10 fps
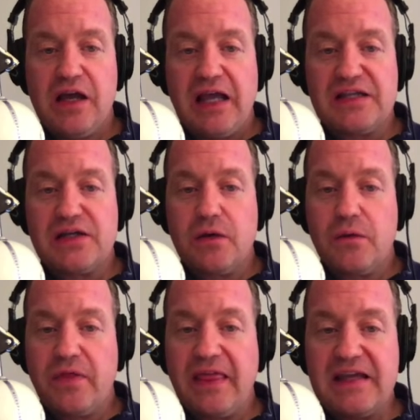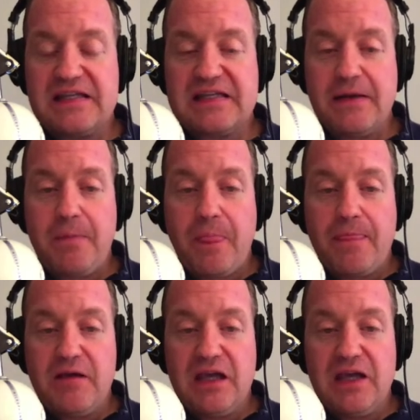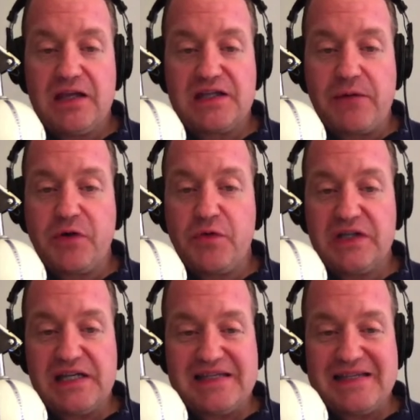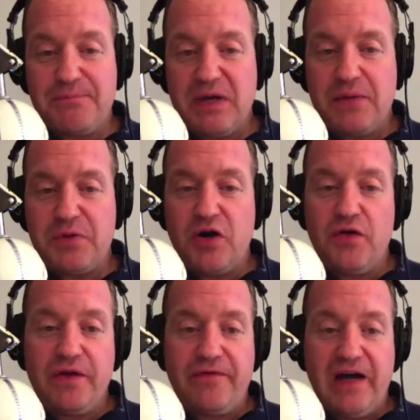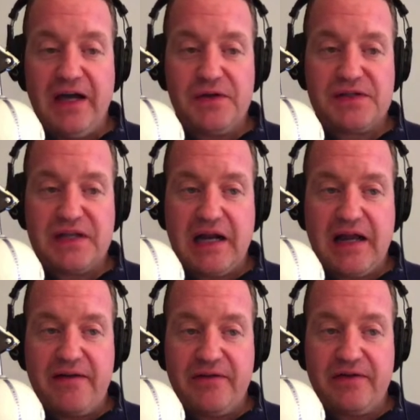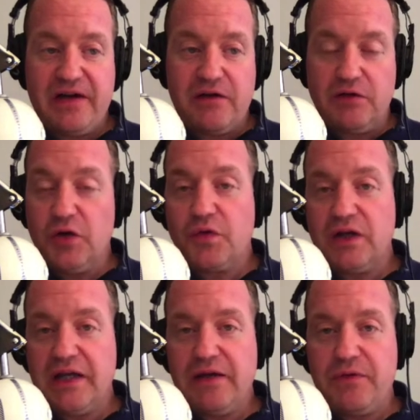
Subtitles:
And so this is, I'm going to zip up all the files that I have here locally,